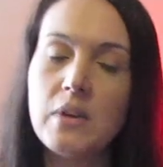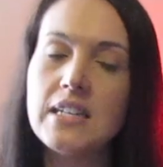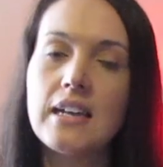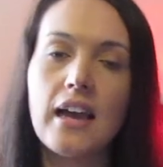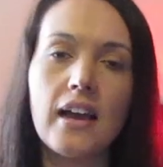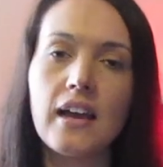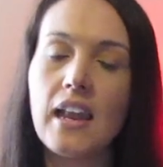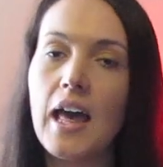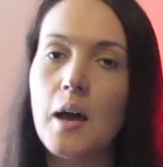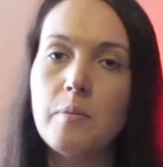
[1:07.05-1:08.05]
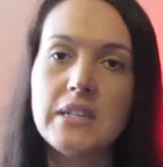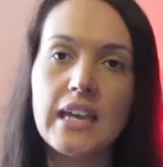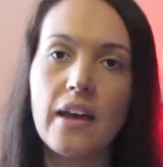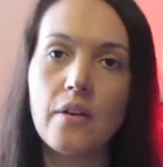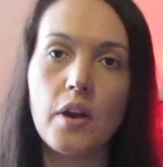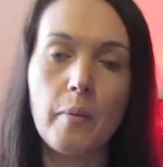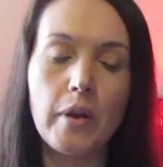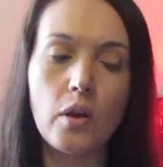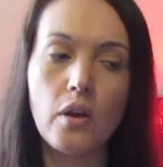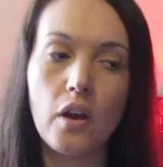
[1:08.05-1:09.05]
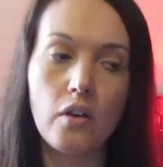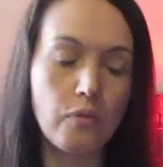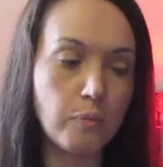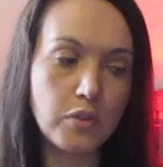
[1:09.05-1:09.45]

We did a, collab together about a,